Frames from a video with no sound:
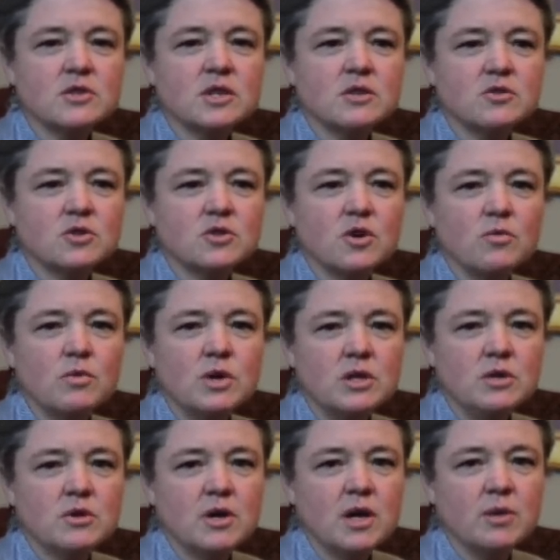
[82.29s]
And so
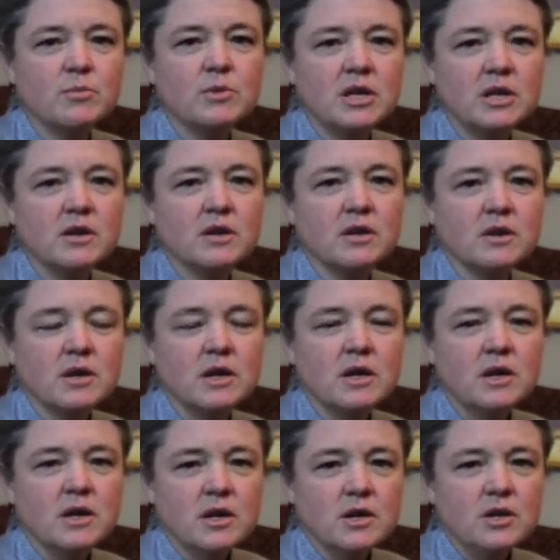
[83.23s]
when you come here,
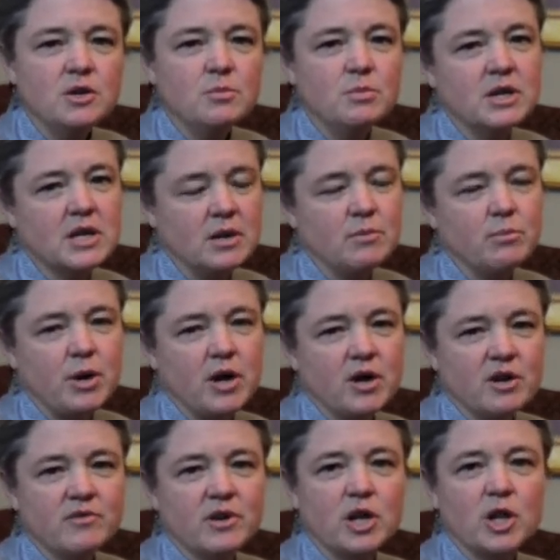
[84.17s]
you become
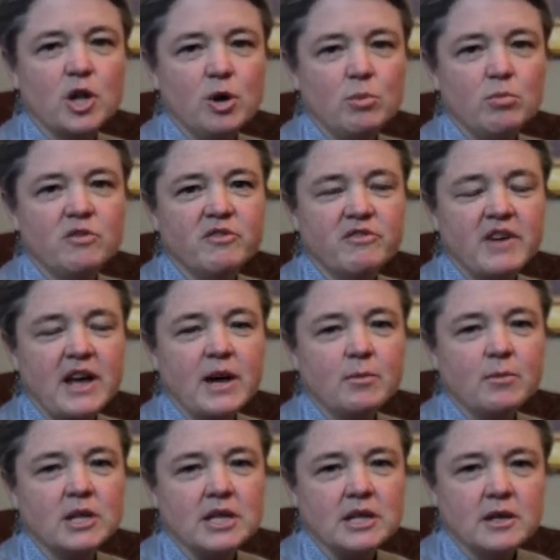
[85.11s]
part of a global
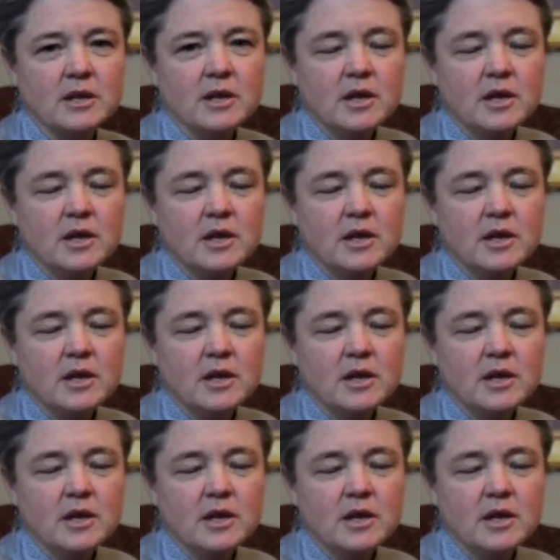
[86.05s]
family,